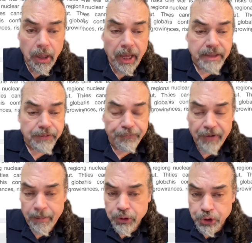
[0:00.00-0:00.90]
As a
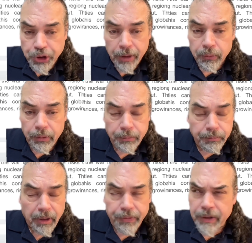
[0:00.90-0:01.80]
famous general,
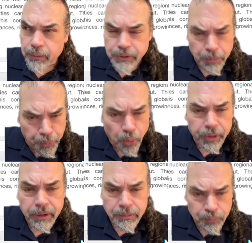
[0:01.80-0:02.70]
I think it was
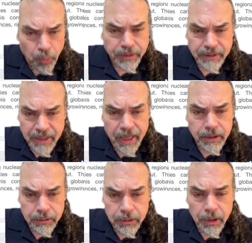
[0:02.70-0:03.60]
Napoleon, once
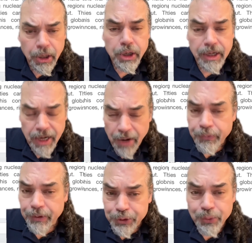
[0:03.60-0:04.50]
said,
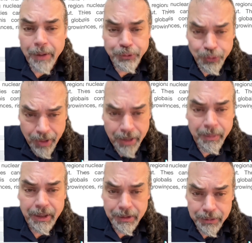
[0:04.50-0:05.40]
never interrupt your
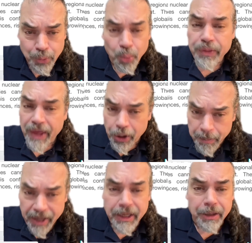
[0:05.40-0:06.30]
enemy when they are
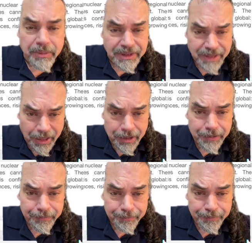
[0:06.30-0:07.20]
making a mistake.
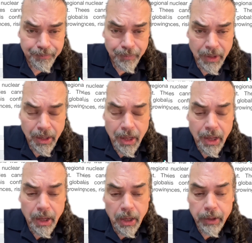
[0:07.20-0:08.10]

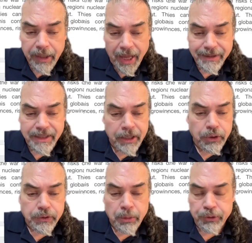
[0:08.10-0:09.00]
Guys, thank
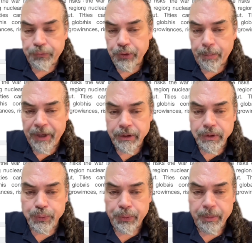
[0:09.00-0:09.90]
you so much for your
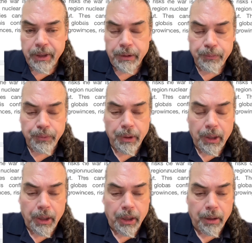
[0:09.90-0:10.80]
patience with me
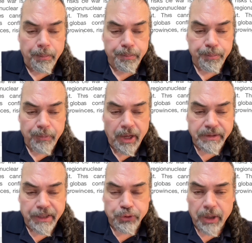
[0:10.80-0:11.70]

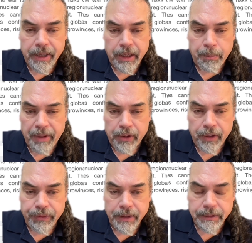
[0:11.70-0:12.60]
as I try to get better
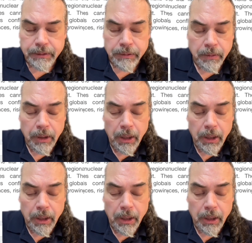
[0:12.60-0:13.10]
at this.